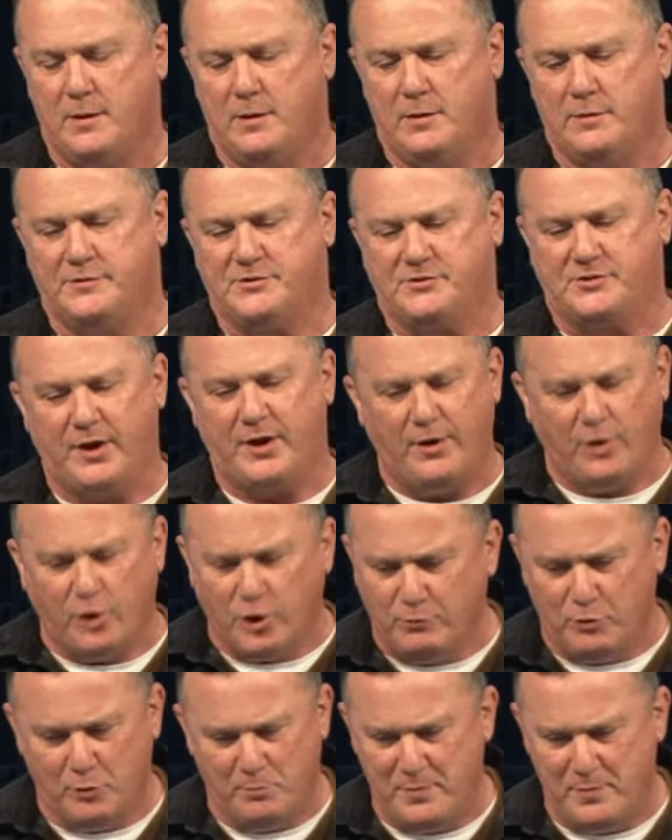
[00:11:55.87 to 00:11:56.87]
It's
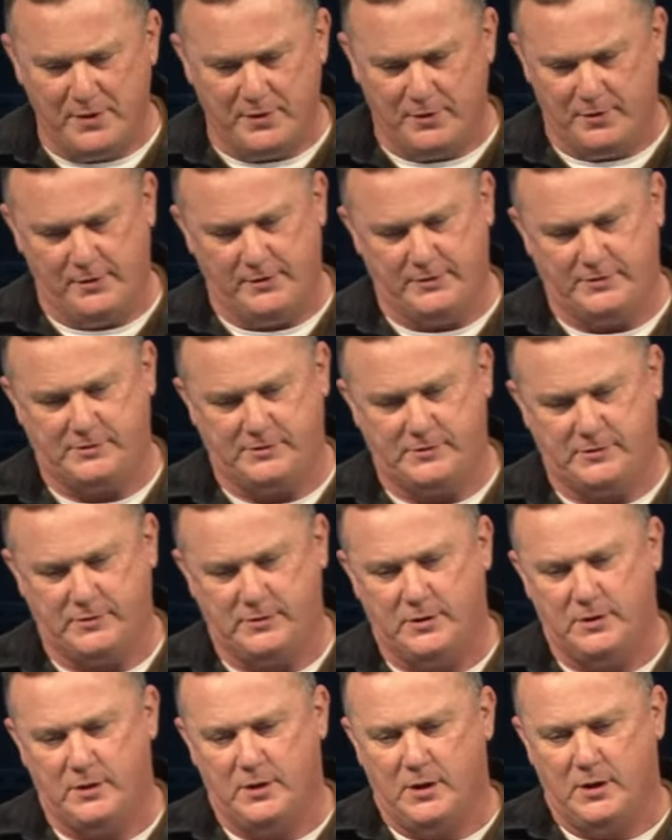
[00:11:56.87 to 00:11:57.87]
terrible bitterness.
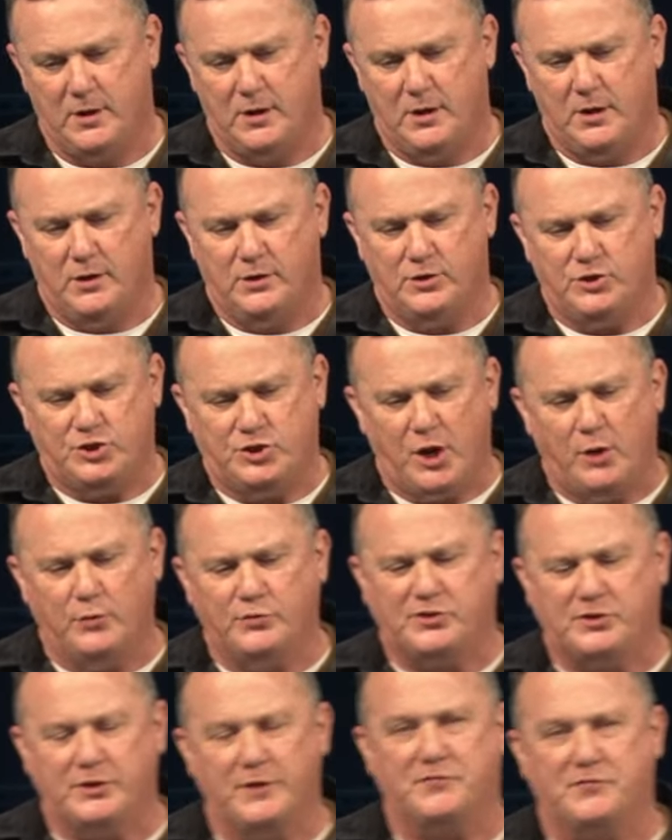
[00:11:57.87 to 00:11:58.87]

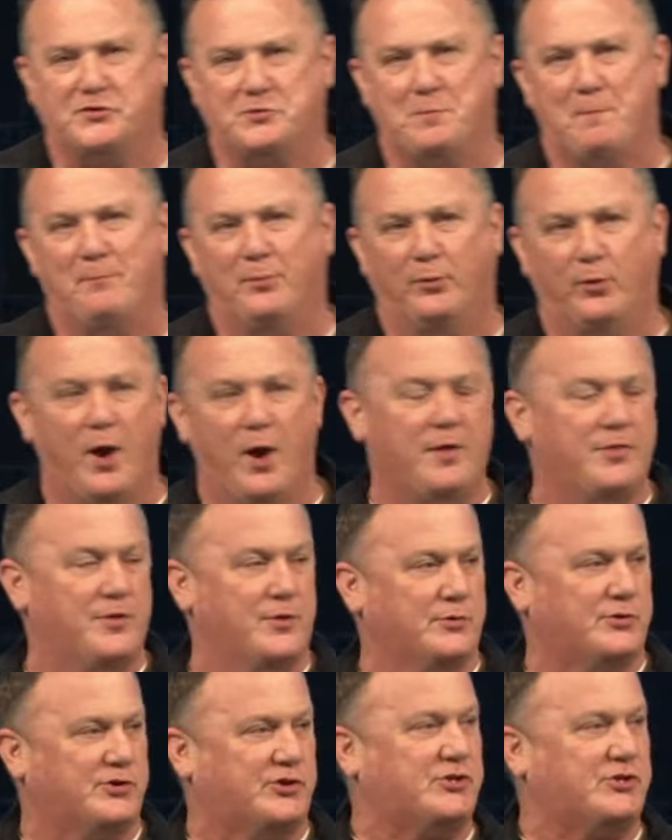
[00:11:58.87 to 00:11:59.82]
Joseph's brothers